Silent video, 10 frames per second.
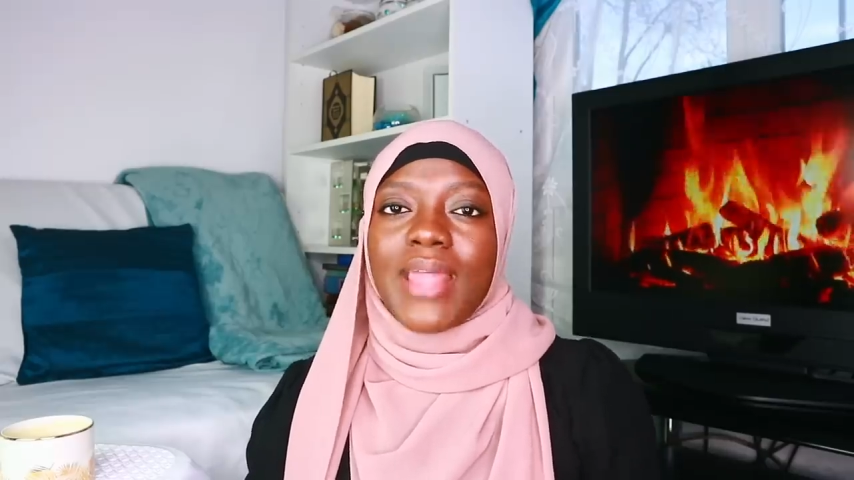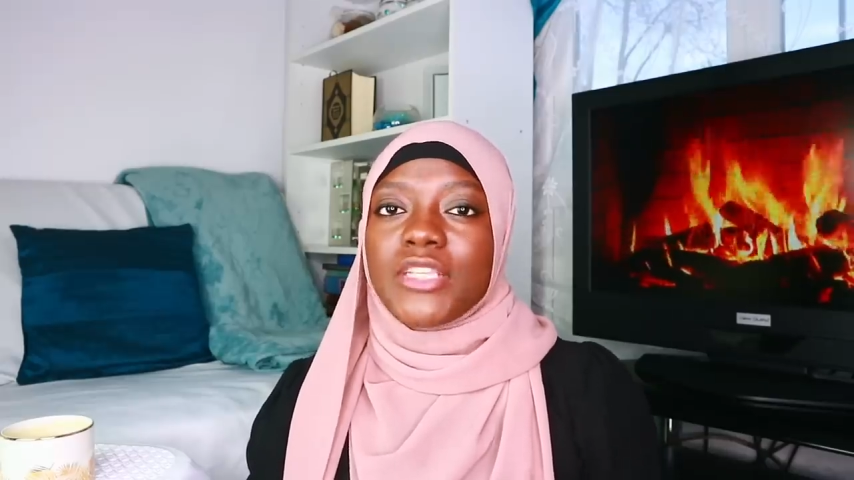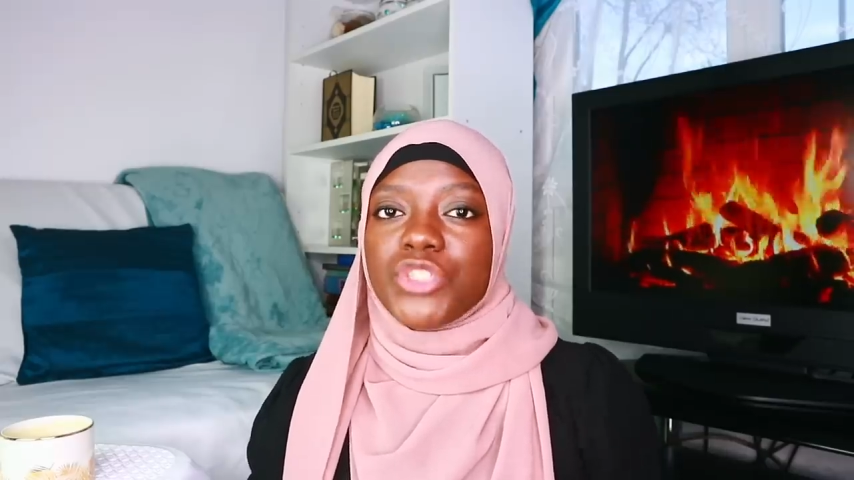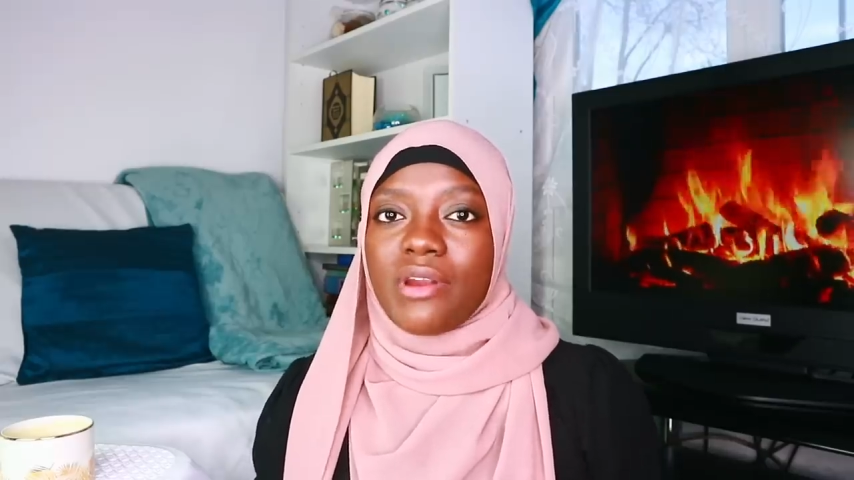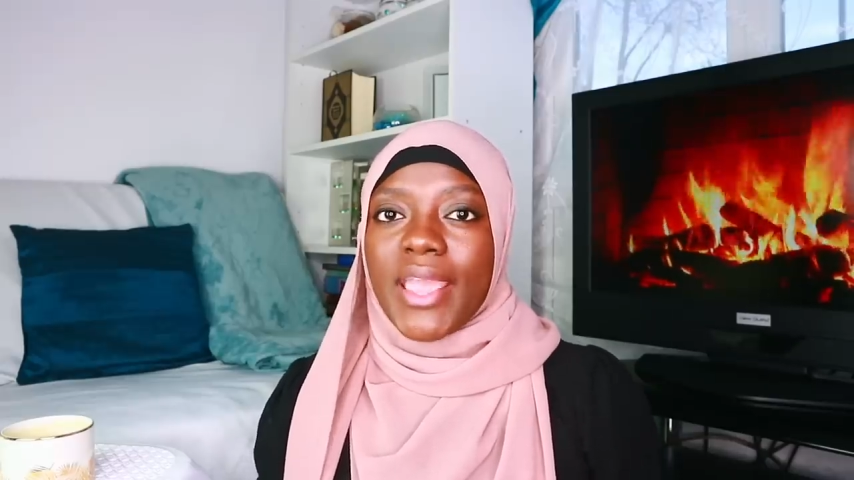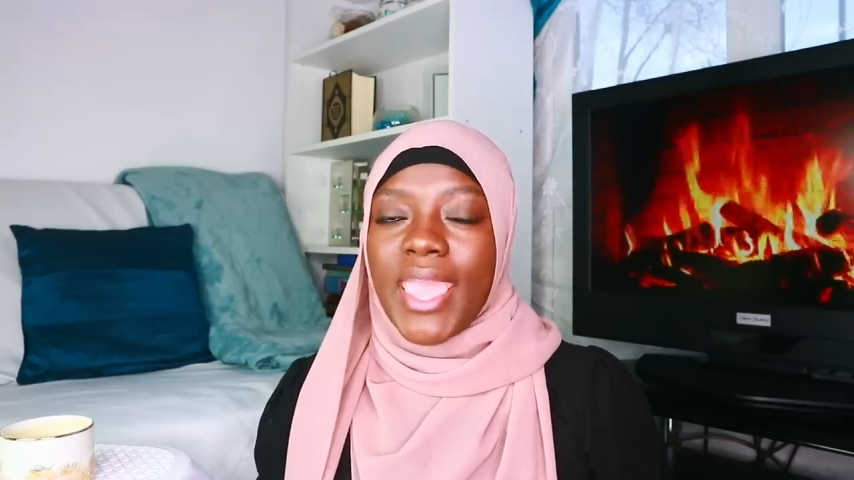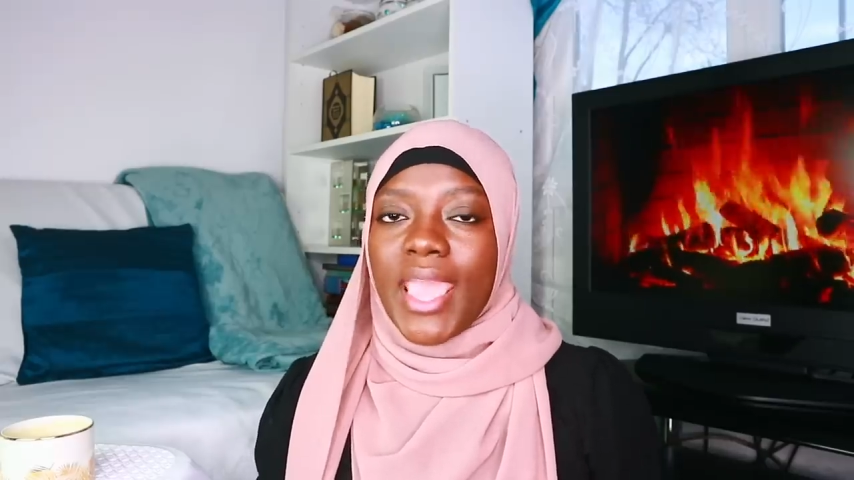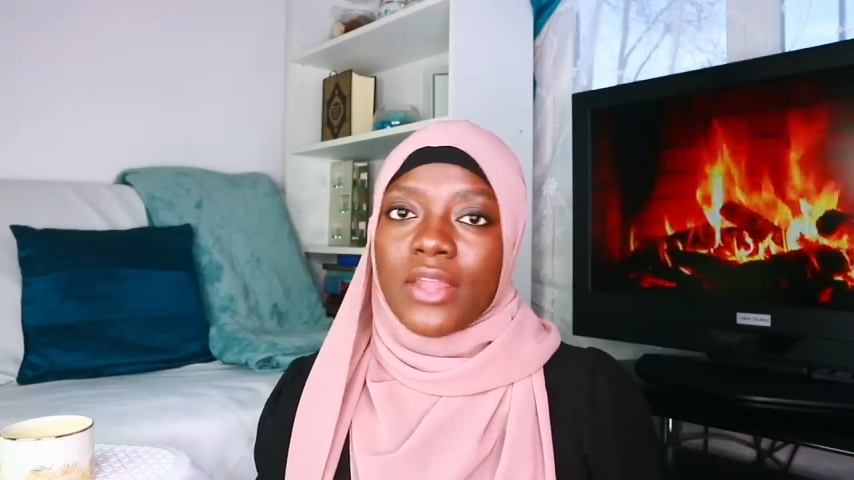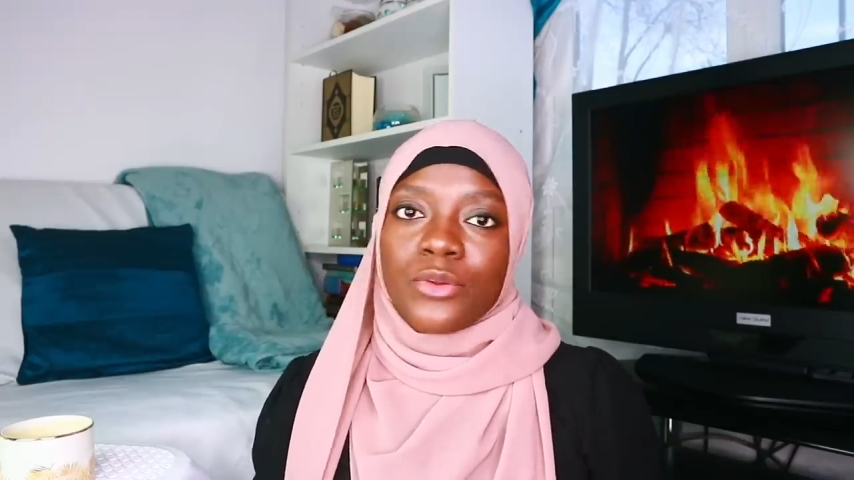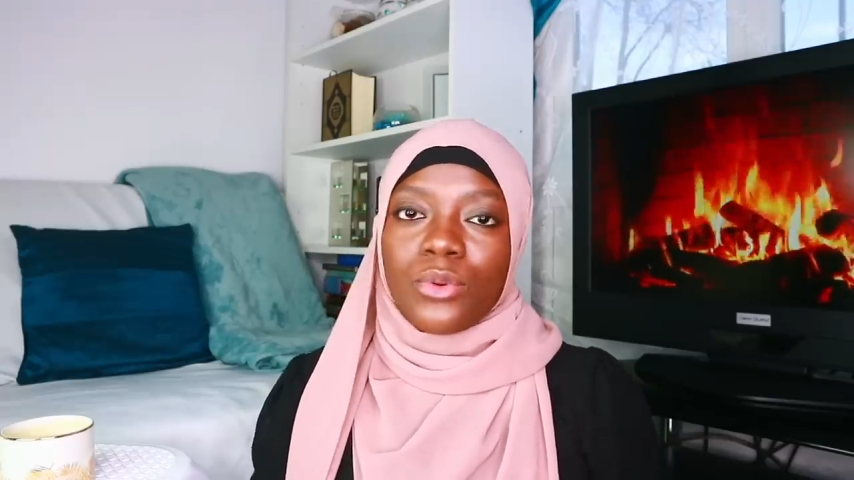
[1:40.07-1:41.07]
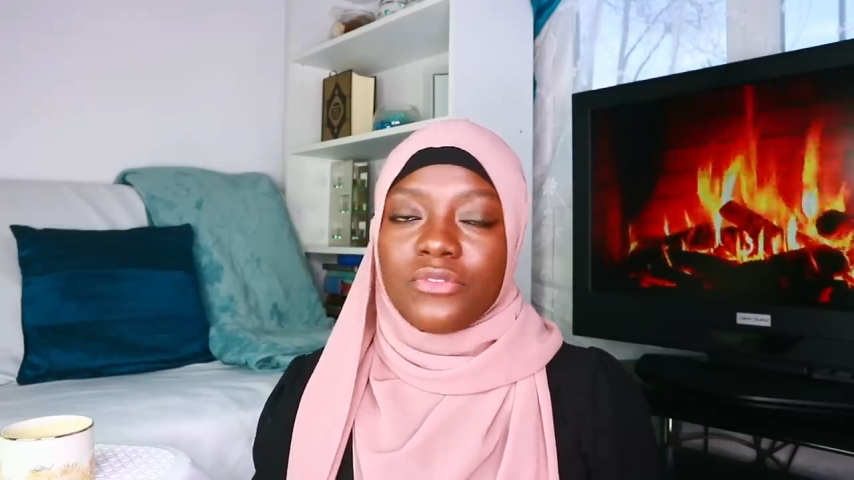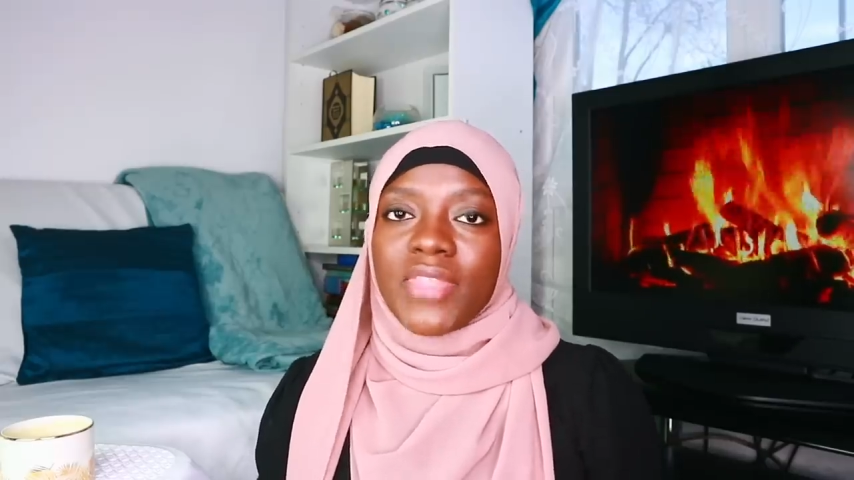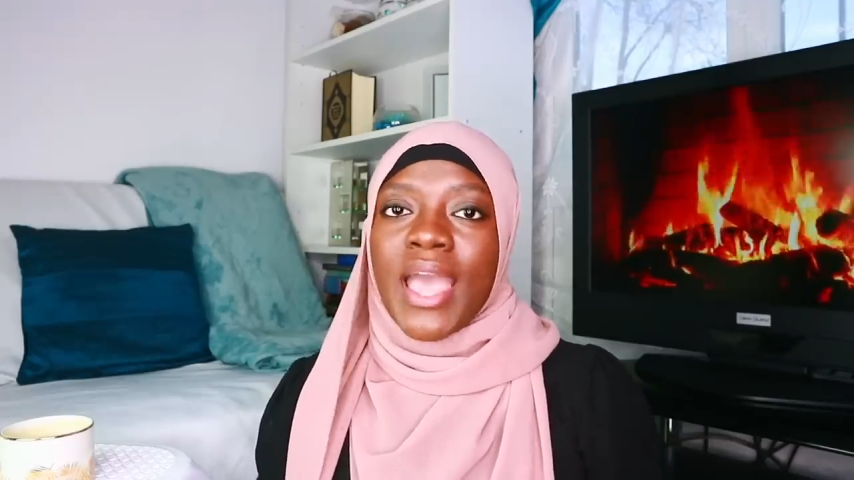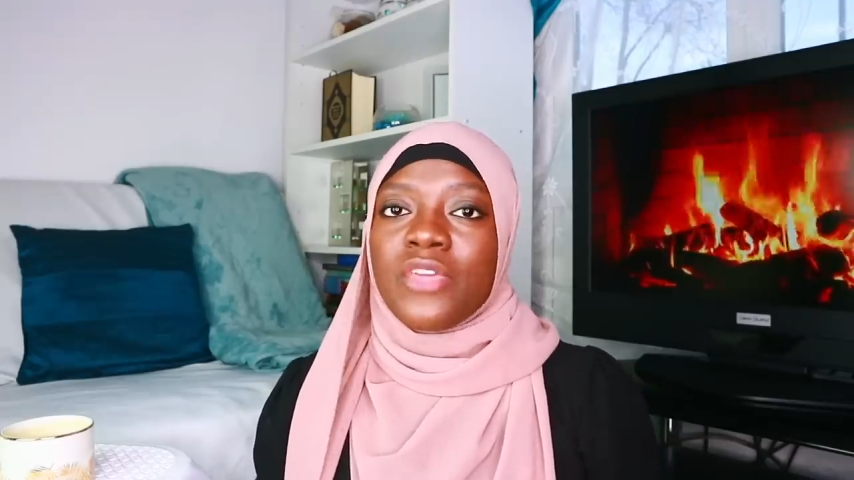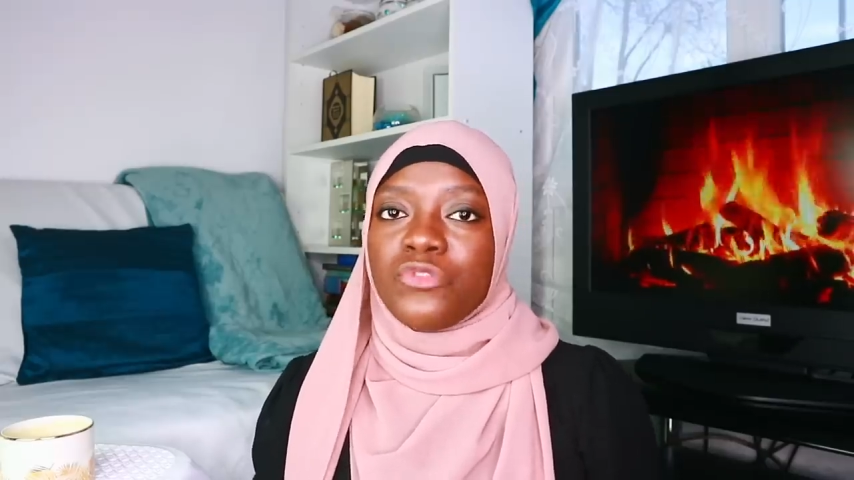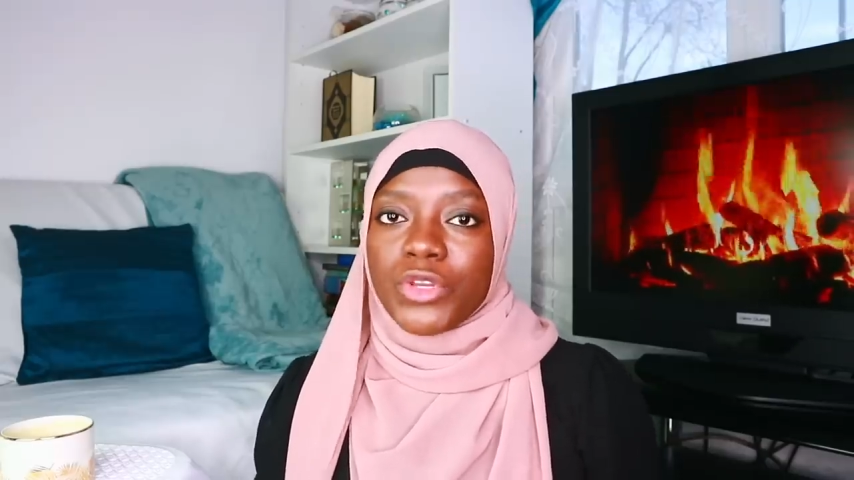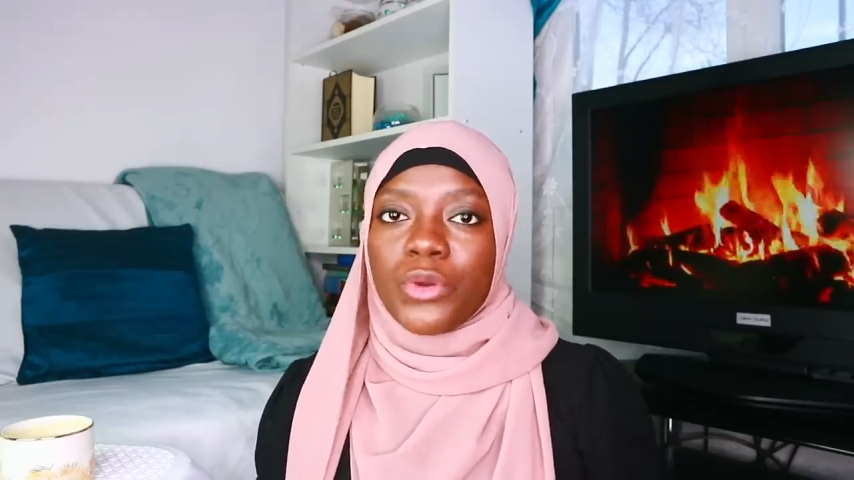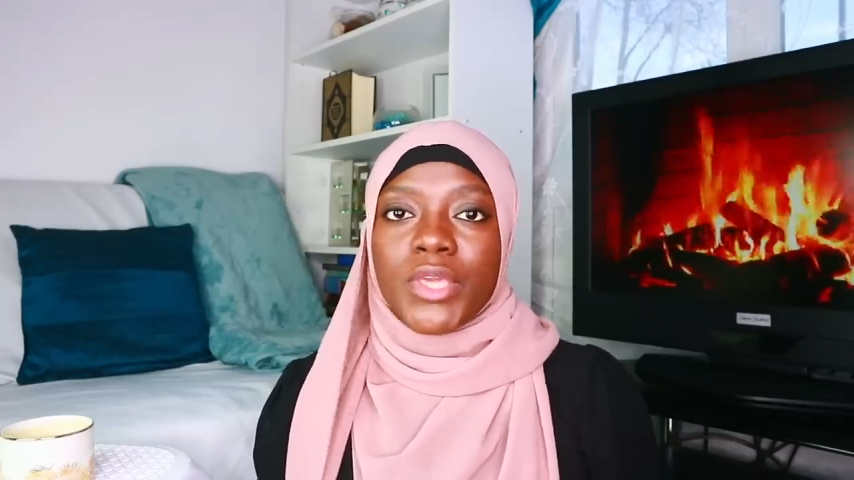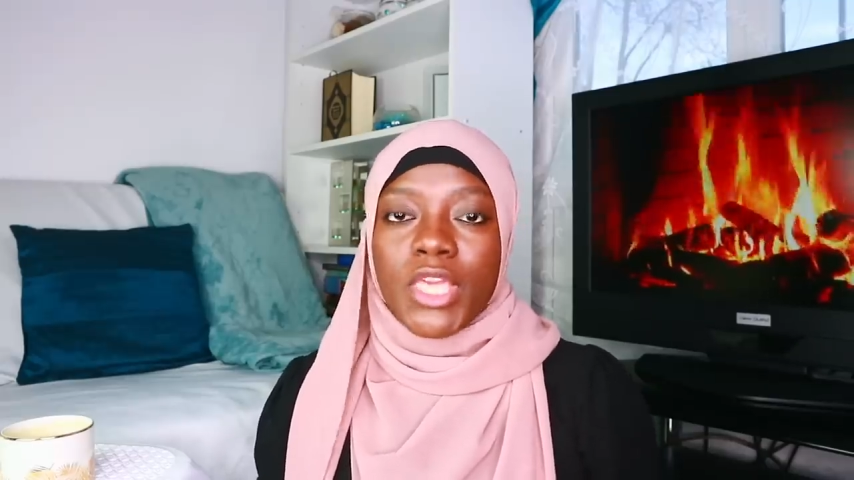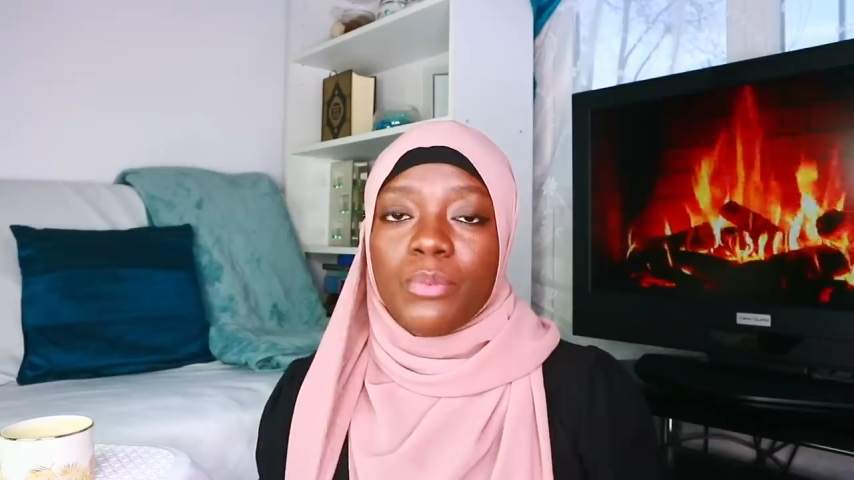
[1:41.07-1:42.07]
like dry hair and all of that if we
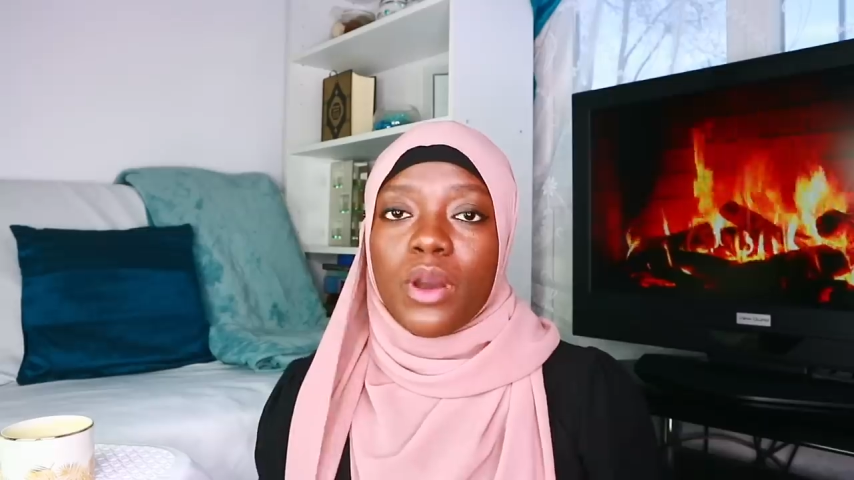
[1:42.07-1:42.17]
don't keep